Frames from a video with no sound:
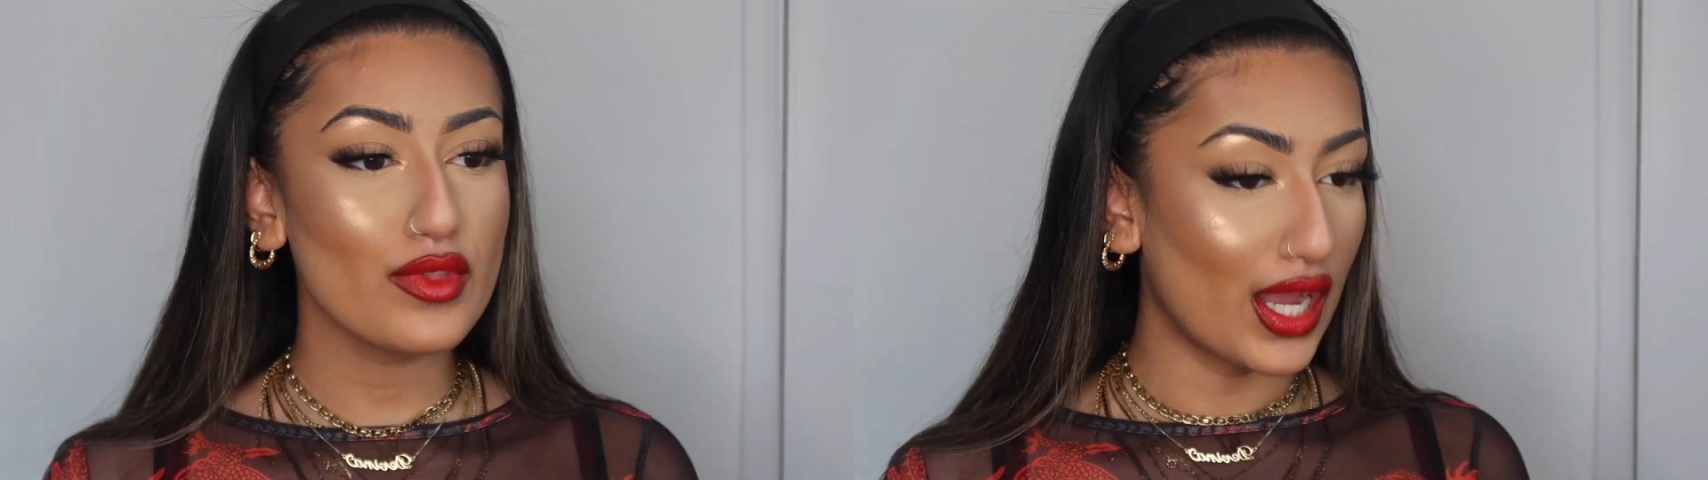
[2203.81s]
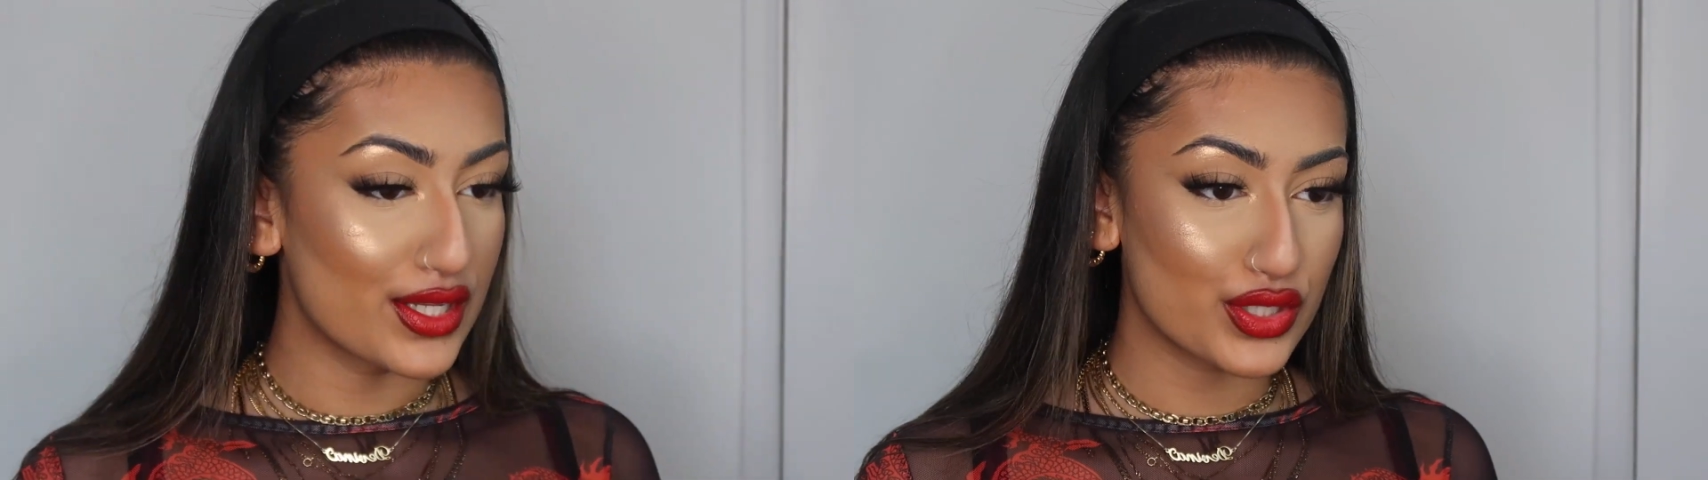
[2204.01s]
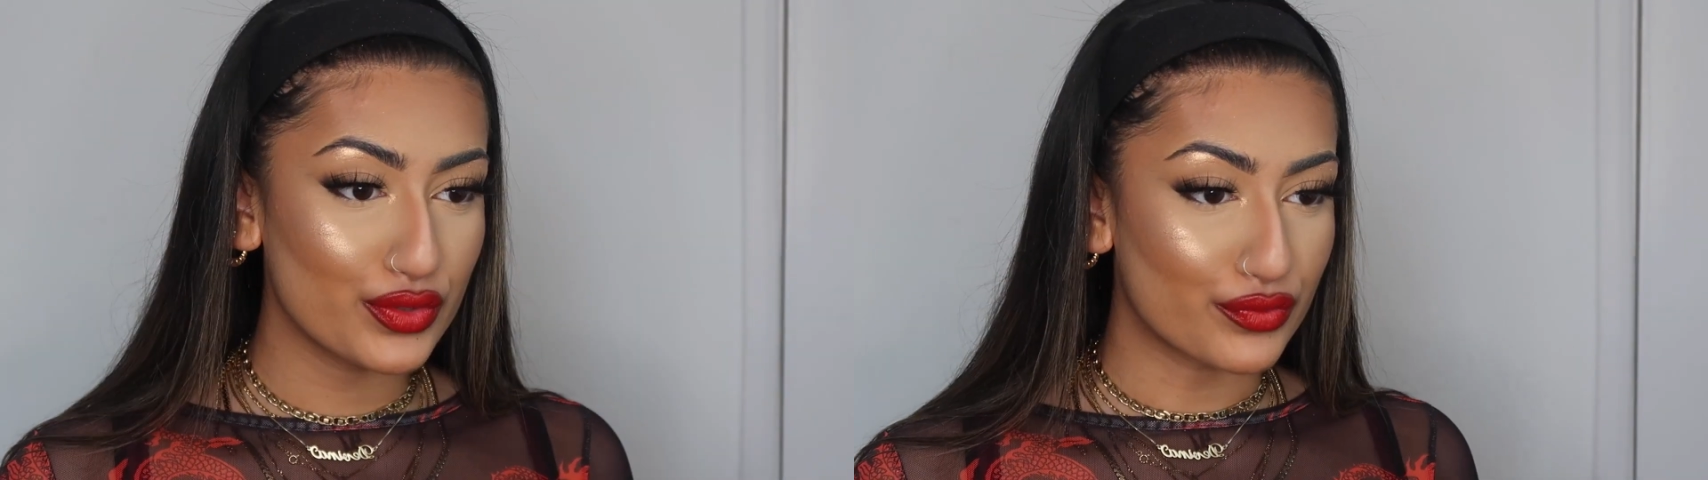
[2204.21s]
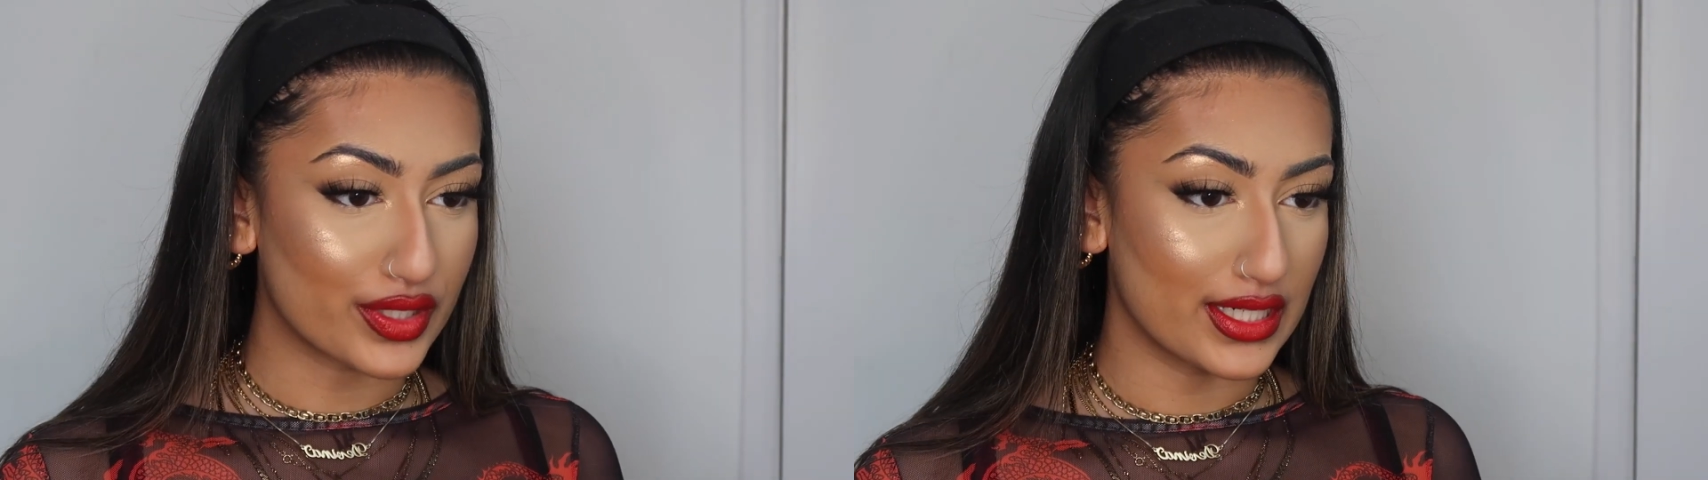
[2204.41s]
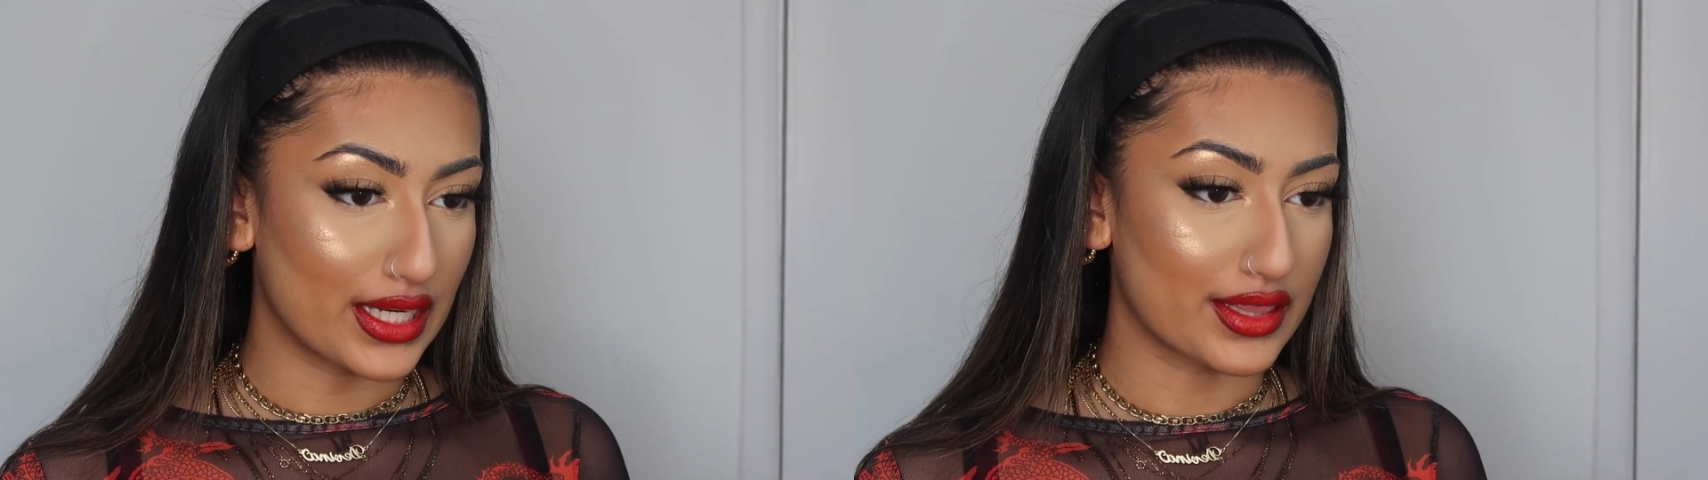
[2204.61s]
I do
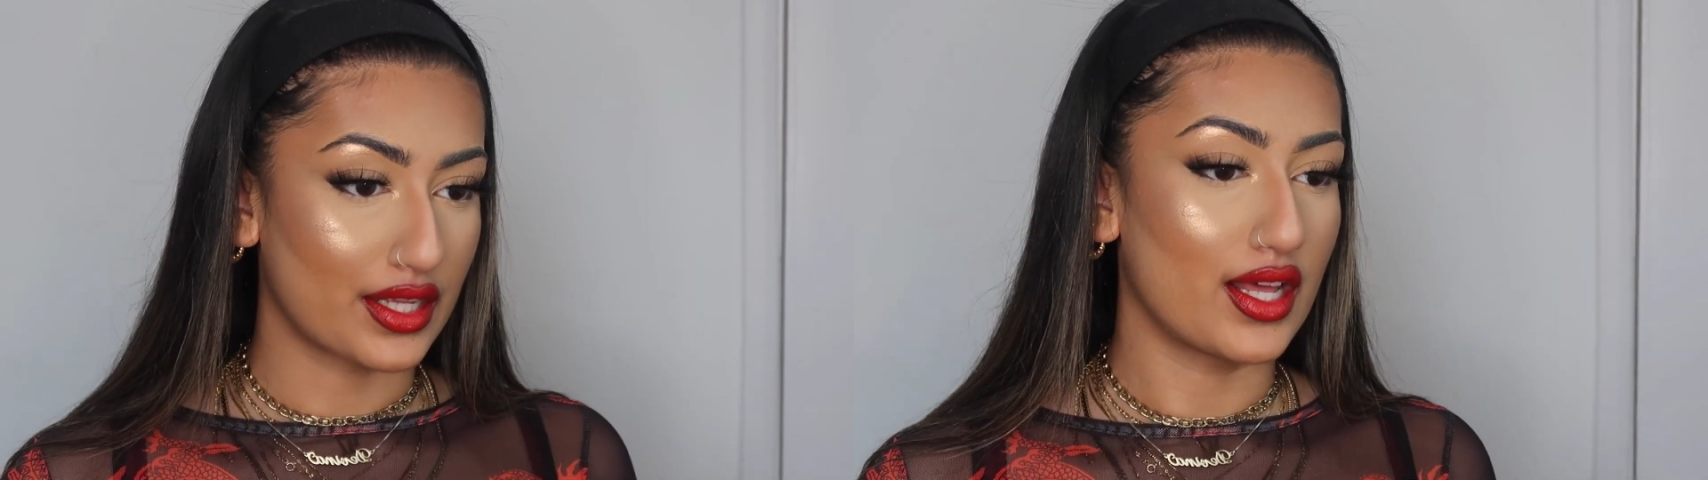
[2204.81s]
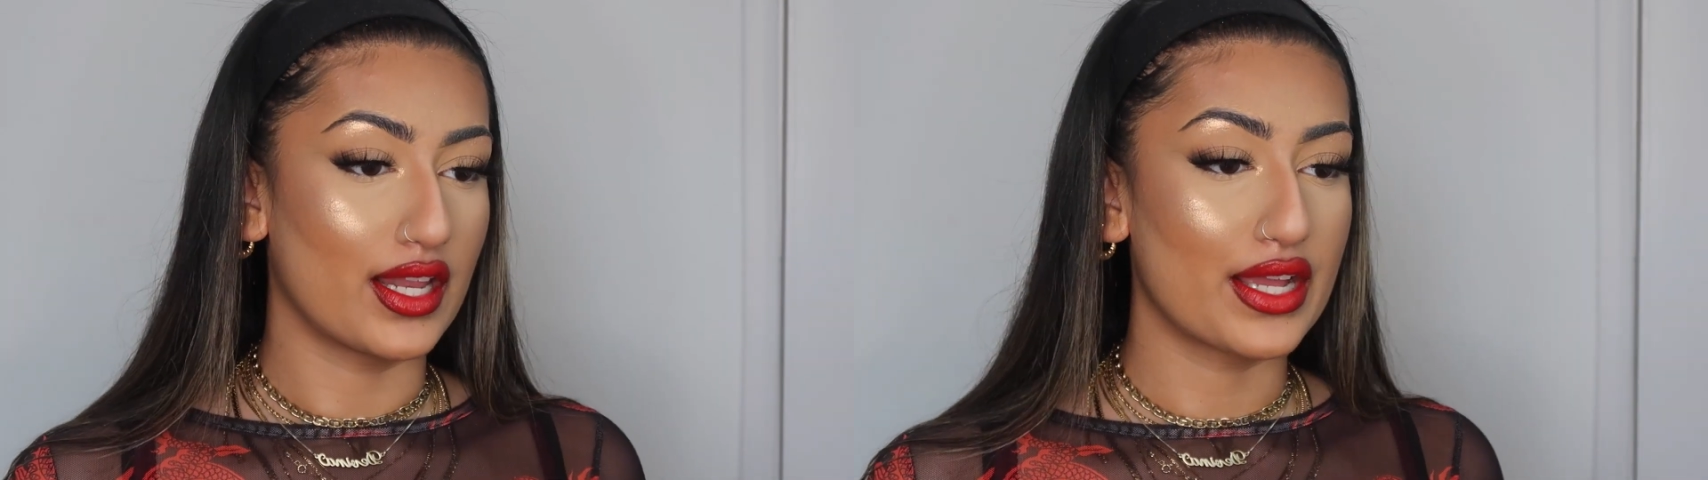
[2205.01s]
really like the colour.